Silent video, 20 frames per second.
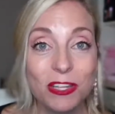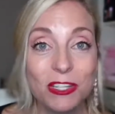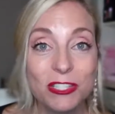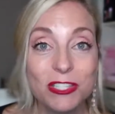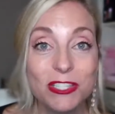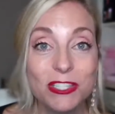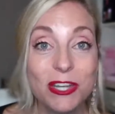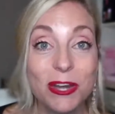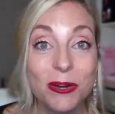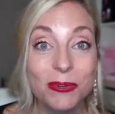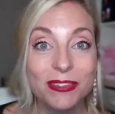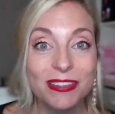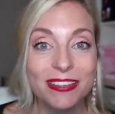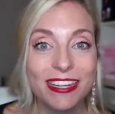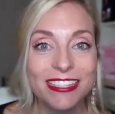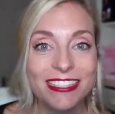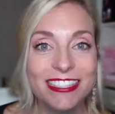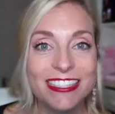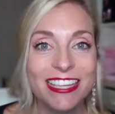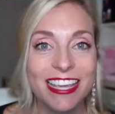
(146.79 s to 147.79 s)
So
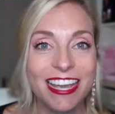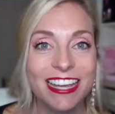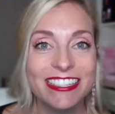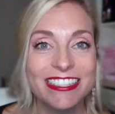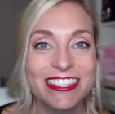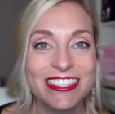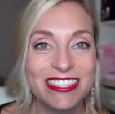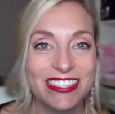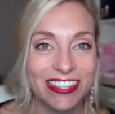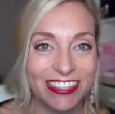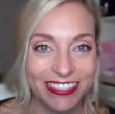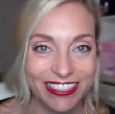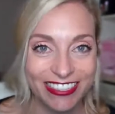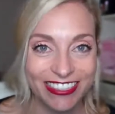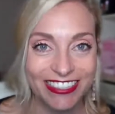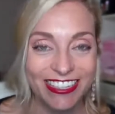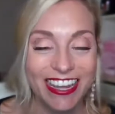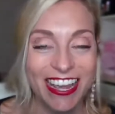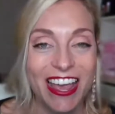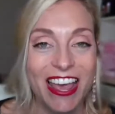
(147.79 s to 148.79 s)
let's get started.